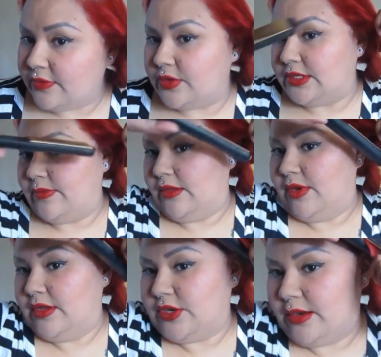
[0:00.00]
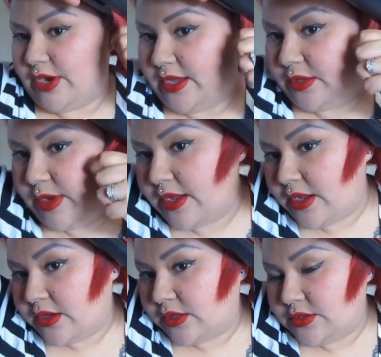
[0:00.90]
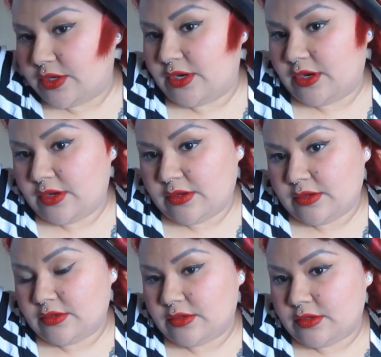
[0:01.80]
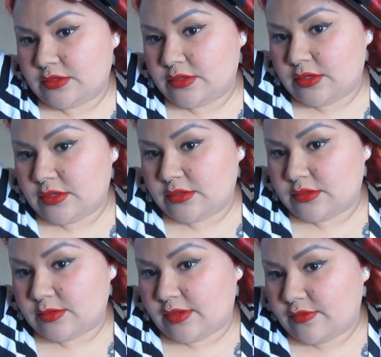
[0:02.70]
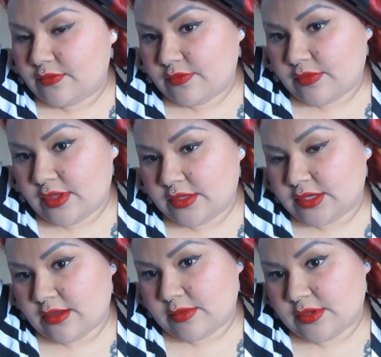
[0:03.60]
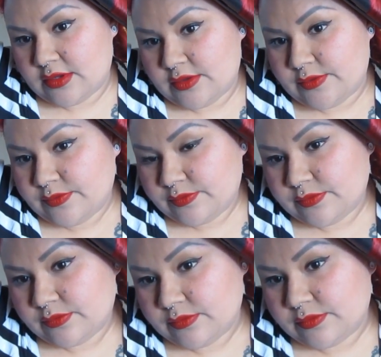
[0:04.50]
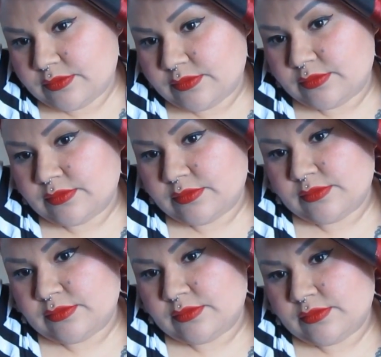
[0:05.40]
I will continue with the same steps, straightening down, curling in, and rolling in